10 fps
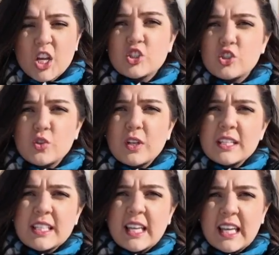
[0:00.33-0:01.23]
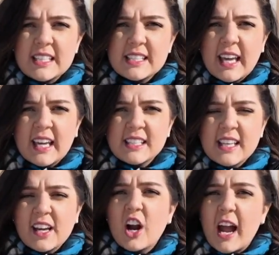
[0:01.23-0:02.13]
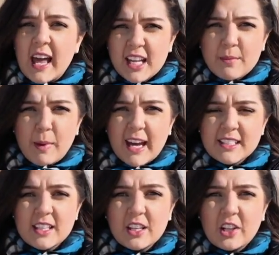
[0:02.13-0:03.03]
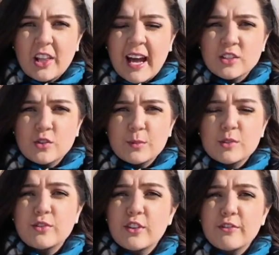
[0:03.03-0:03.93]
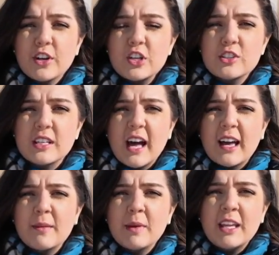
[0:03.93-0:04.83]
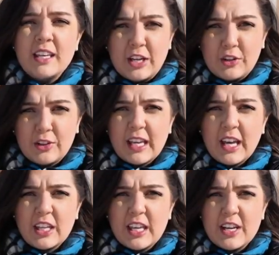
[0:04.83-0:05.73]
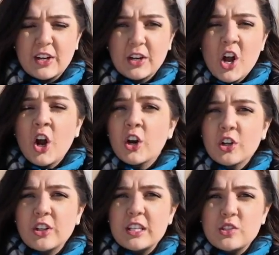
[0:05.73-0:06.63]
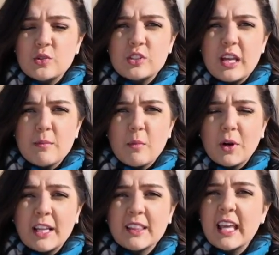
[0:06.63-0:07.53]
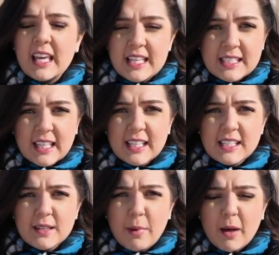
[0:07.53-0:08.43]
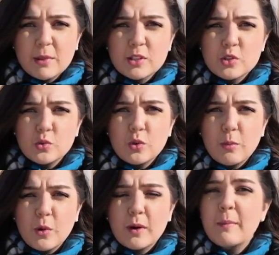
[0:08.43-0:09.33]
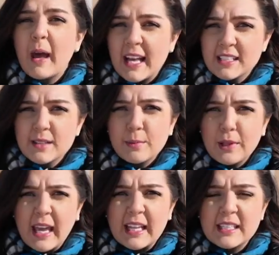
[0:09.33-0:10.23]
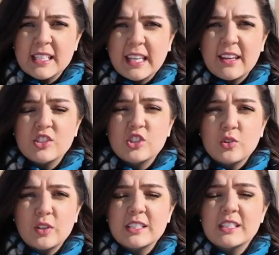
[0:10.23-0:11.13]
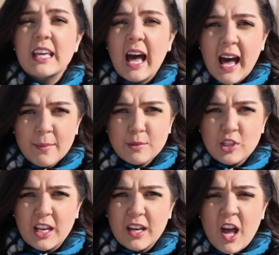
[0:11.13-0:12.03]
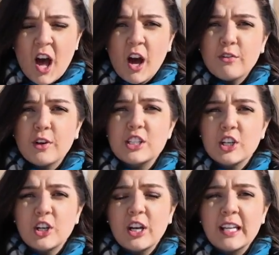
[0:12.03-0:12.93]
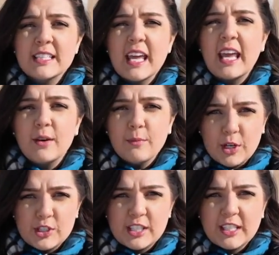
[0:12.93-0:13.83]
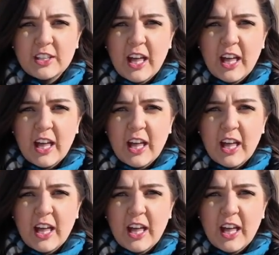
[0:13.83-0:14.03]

Students in East Lansing are heading back to the classrooms for the first time in nearly a year. Early Tuesday morning, the East Lansing Public School Board passed a plan to give students the option of returning to in person